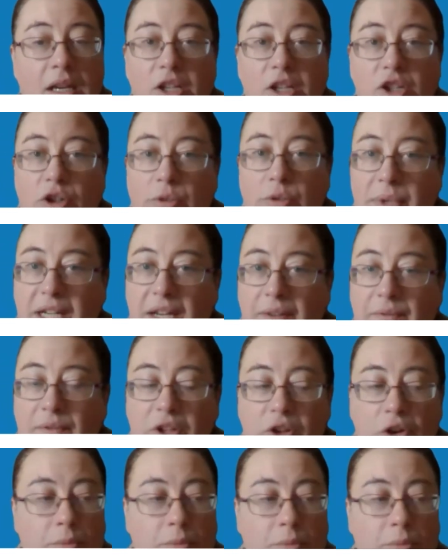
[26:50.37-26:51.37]
and you'll be
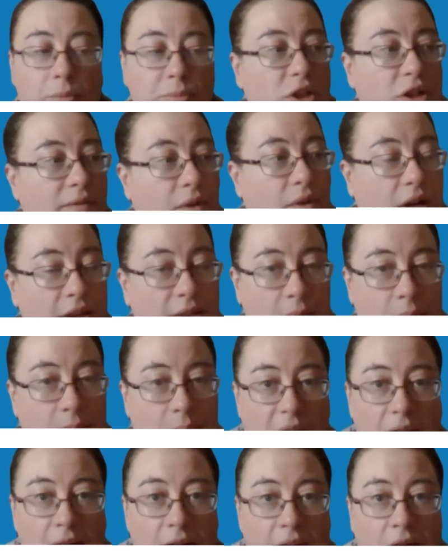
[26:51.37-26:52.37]
given the option of either
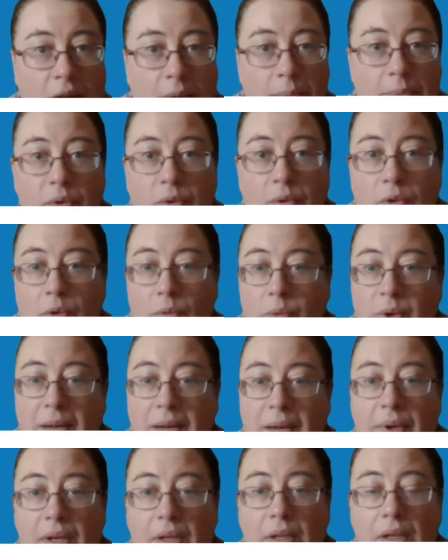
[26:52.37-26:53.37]
MyARB or
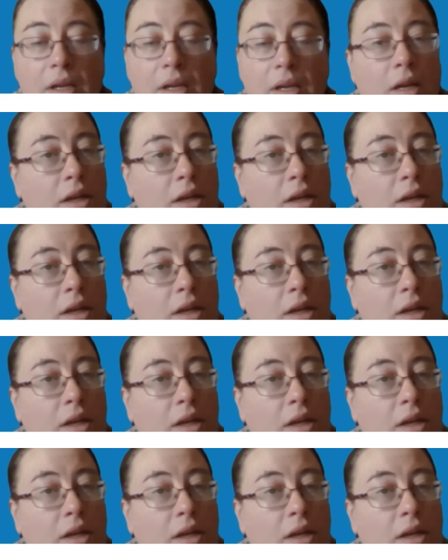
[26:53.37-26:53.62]
REBA.